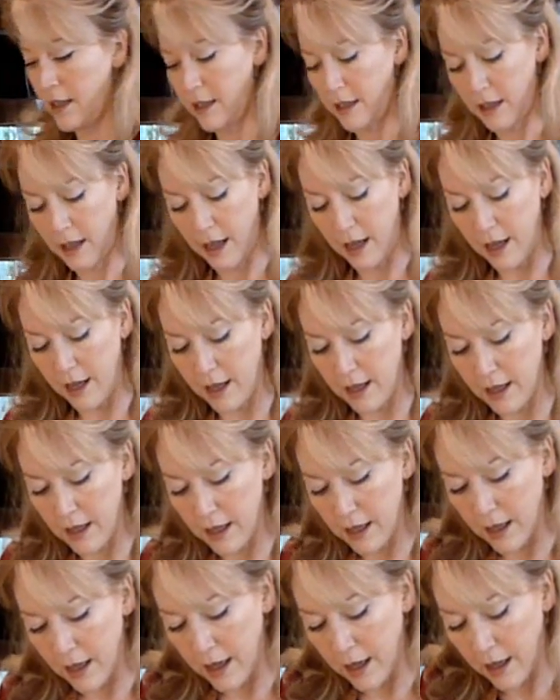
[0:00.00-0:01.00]
Go ahead and
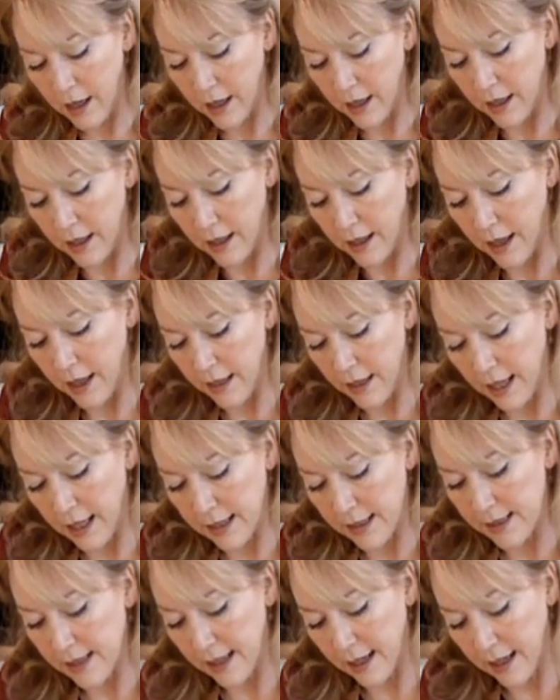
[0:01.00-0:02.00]
cut that
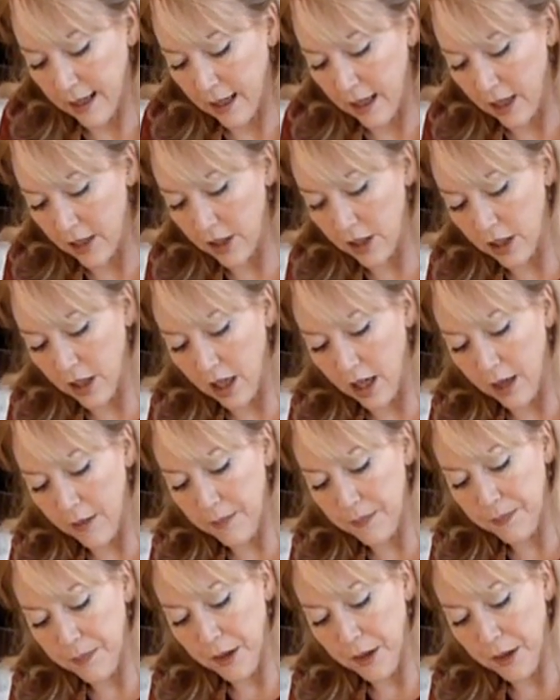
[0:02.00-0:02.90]
second onion up.